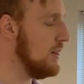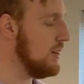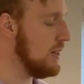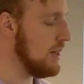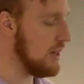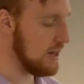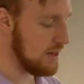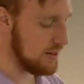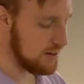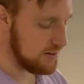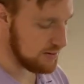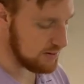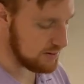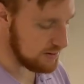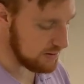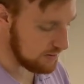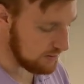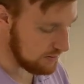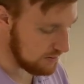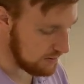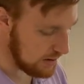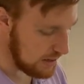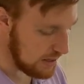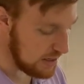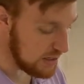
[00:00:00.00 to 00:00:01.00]
that
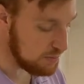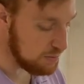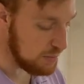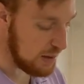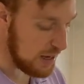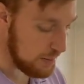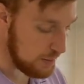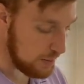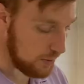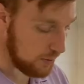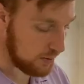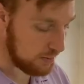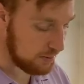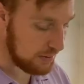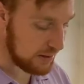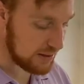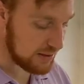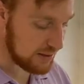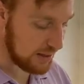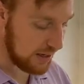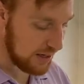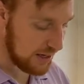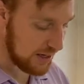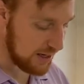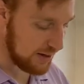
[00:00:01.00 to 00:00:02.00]
his people would be
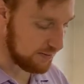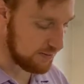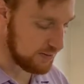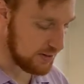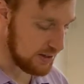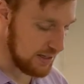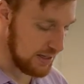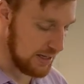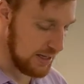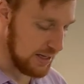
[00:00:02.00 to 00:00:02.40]
saved.